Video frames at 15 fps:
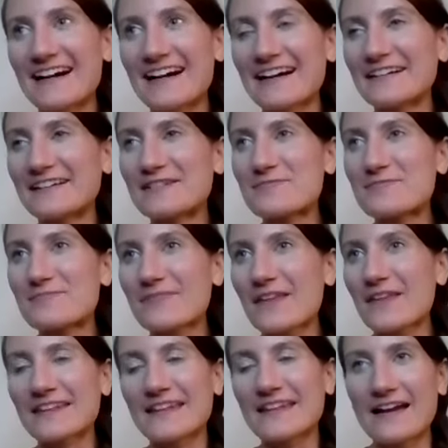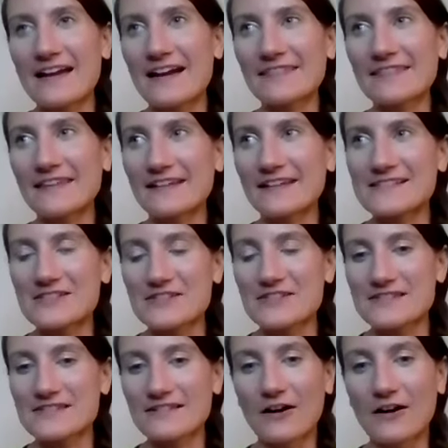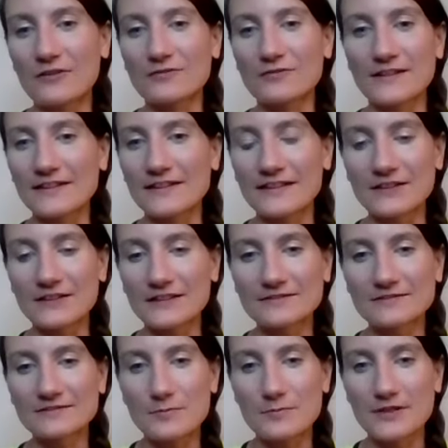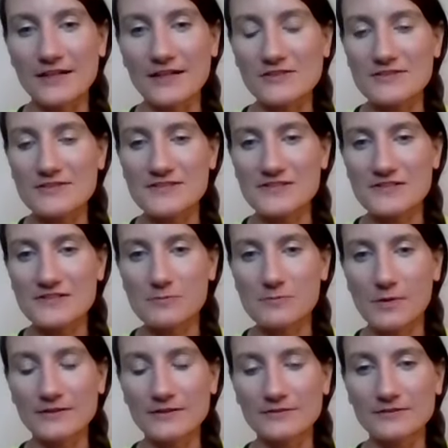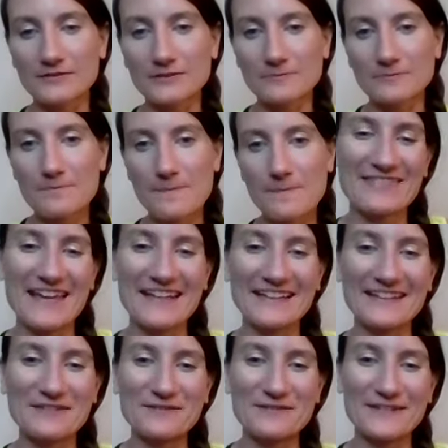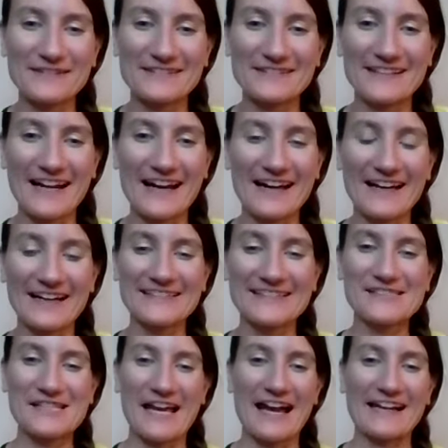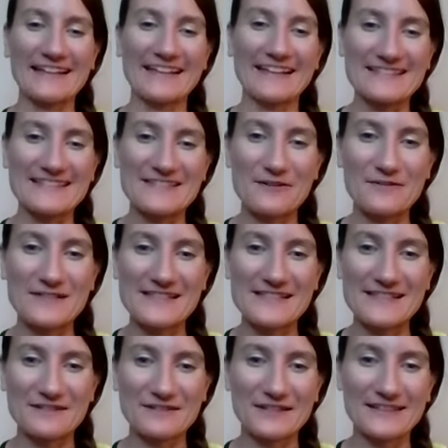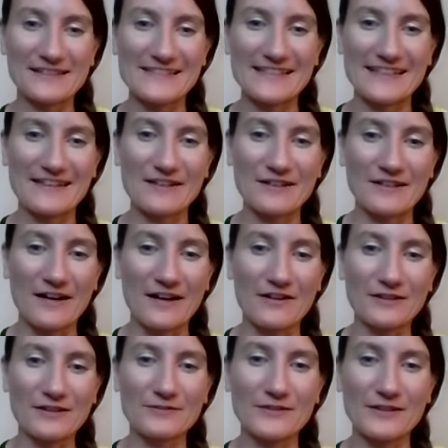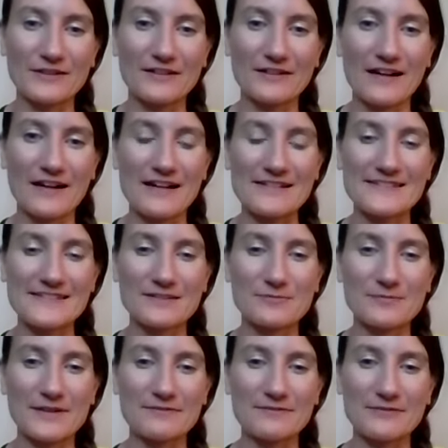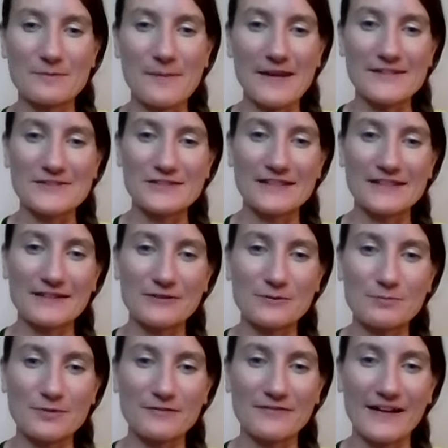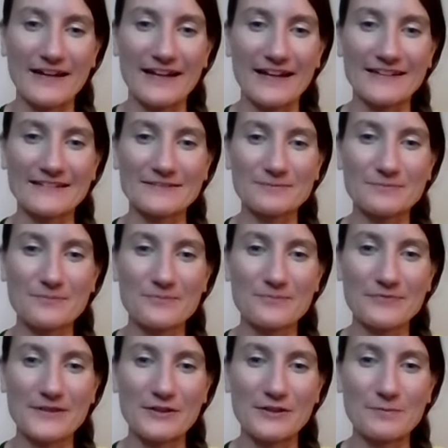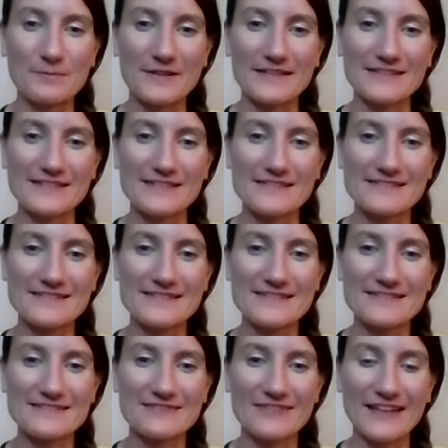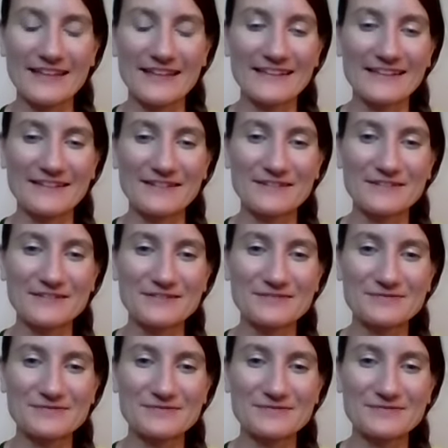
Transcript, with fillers: Um, I think I think it's just all really good. Production's just wonderful. Thank you for uh, chatting. It's always so good to hear all of your awesome information that you provide and your opinions. Thank you.